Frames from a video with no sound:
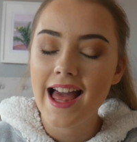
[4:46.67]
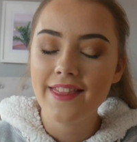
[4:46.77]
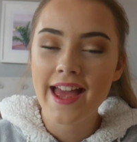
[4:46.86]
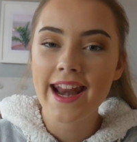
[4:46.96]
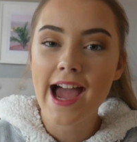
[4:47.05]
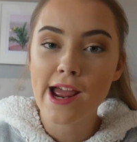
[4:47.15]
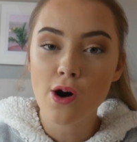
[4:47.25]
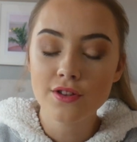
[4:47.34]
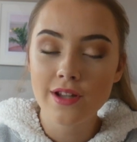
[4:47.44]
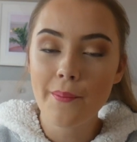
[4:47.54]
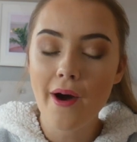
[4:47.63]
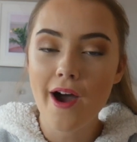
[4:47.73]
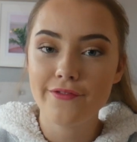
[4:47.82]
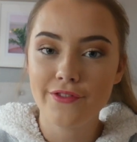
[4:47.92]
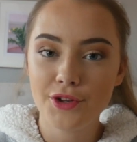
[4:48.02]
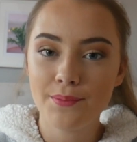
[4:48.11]
And then I also put
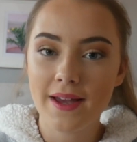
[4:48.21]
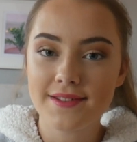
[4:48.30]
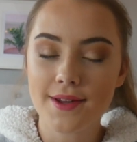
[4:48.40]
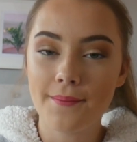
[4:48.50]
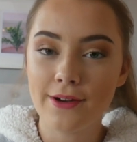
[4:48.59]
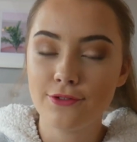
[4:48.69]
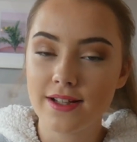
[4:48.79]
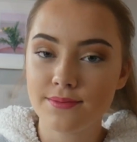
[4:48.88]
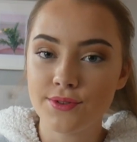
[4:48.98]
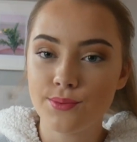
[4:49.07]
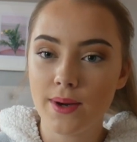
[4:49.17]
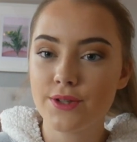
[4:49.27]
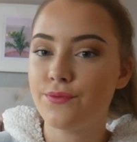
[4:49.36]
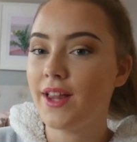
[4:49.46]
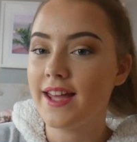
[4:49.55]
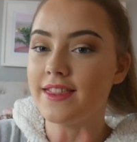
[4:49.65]
a few bits on my Christmas wish
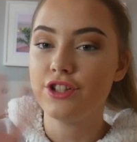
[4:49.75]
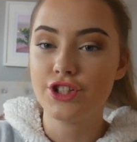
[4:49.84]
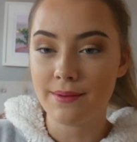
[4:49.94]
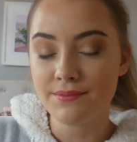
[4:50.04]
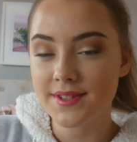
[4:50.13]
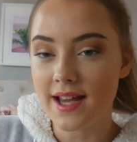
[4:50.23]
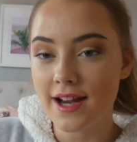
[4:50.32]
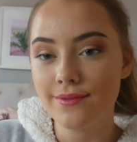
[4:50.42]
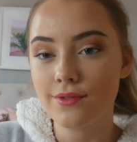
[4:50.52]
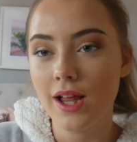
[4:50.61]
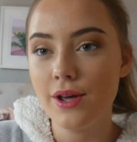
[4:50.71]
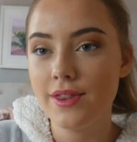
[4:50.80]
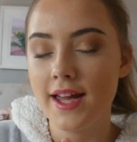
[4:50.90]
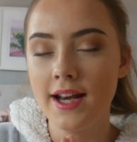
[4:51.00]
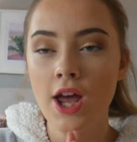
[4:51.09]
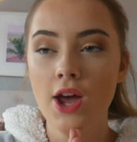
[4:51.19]
for like the gym side of
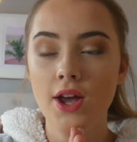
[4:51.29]
clothing.